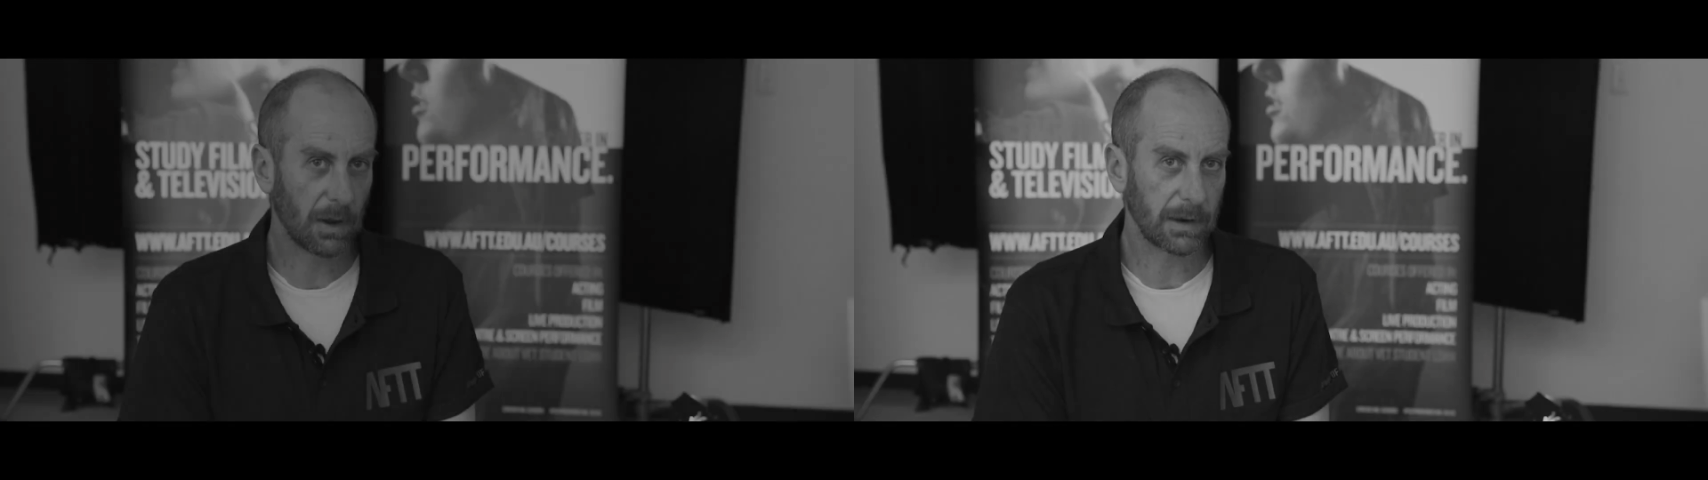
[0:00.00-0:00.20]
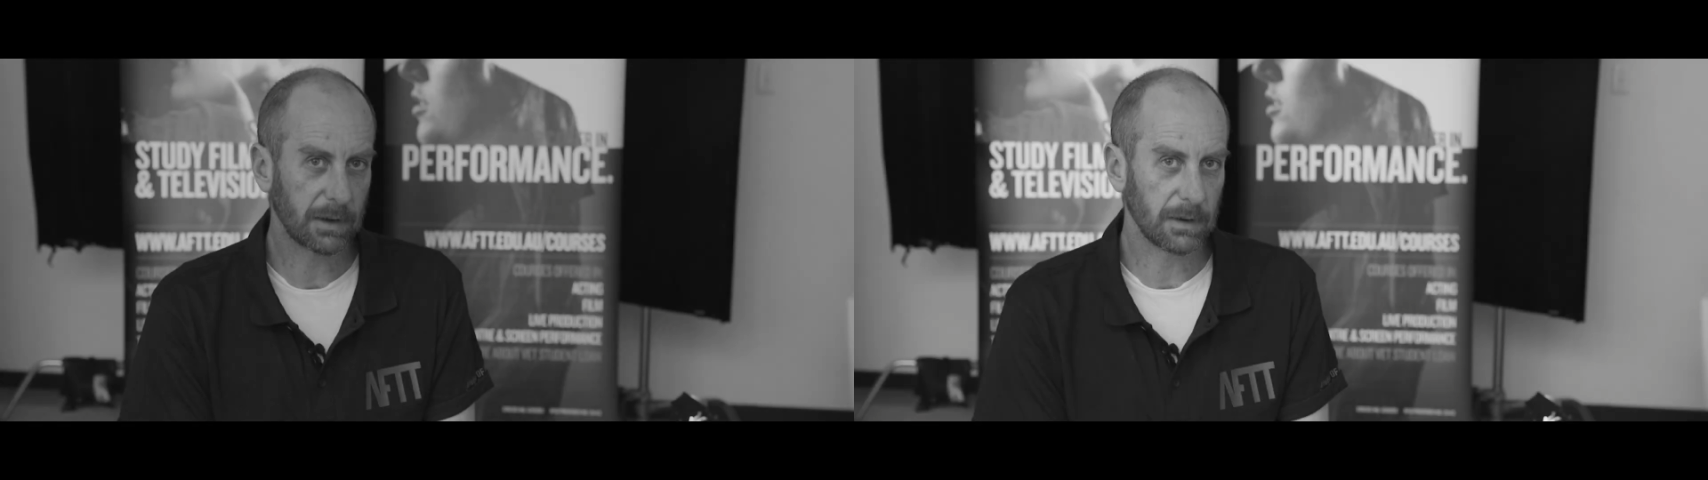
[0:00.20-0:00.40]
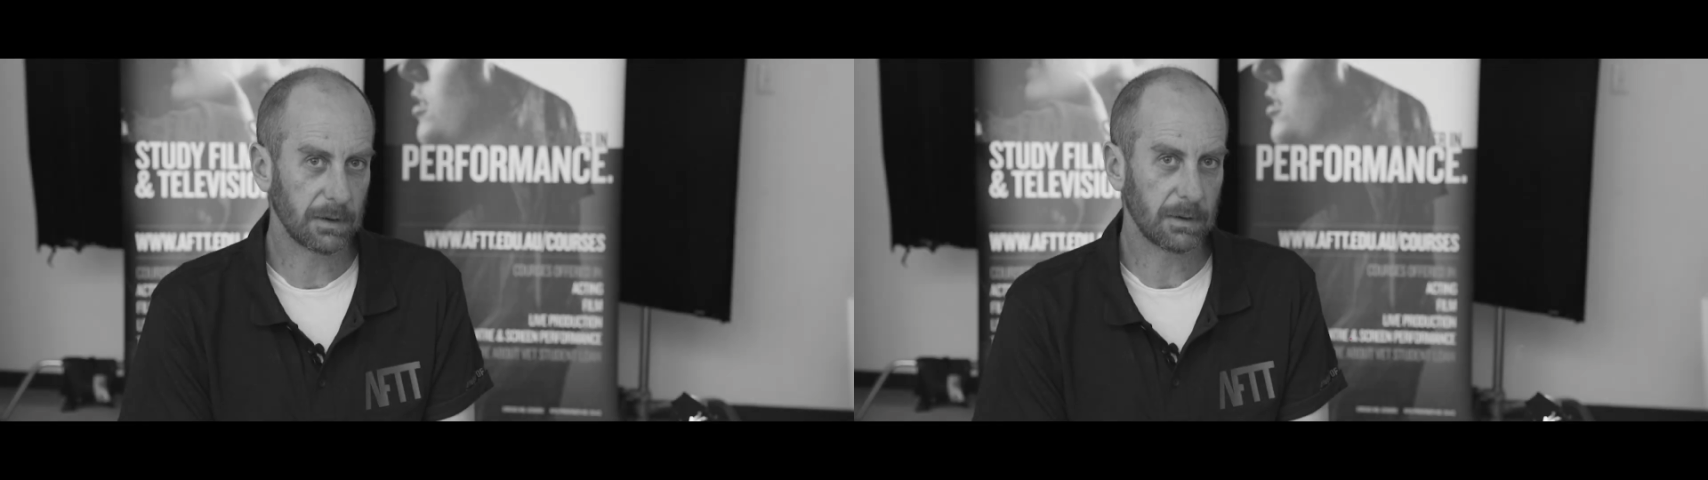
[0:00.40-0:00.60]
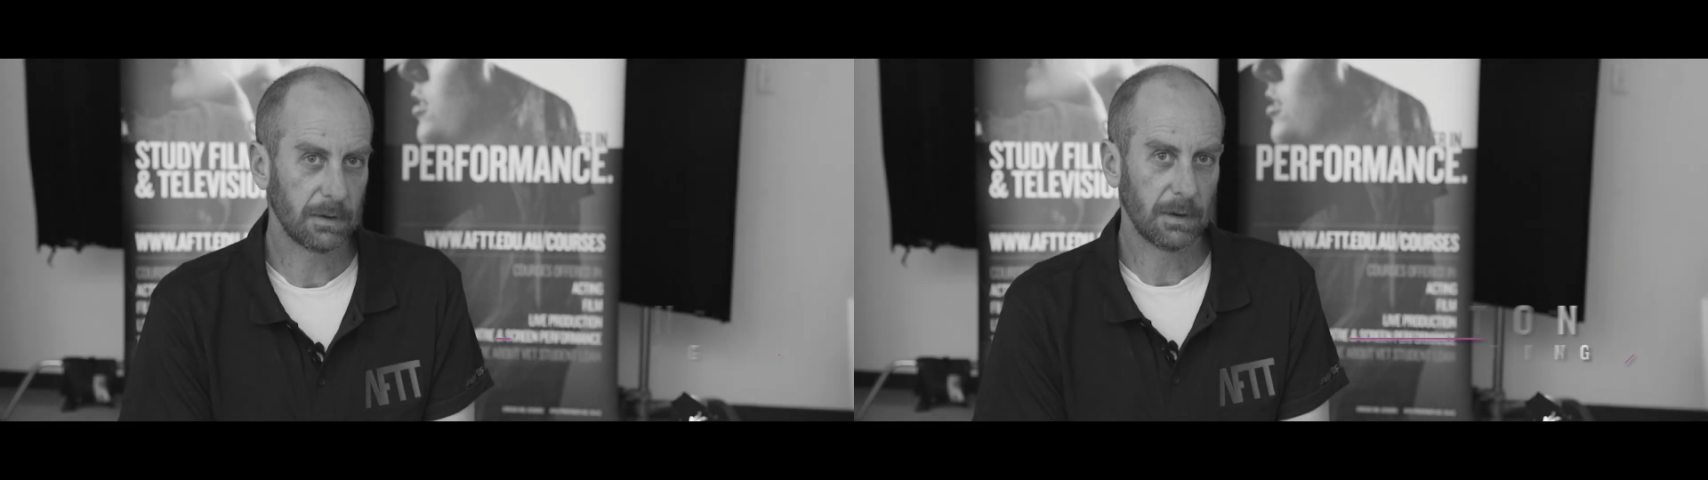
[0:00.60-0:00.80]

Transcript: like a